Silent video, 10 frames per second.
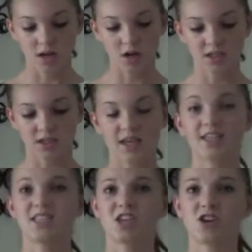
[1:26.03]
causing
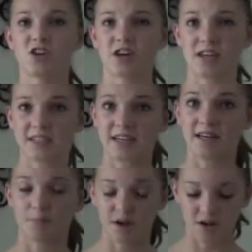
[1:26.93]
insecurities and
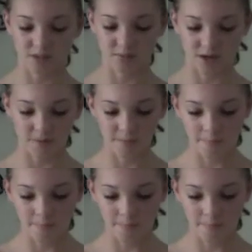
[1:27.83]
embarrassment.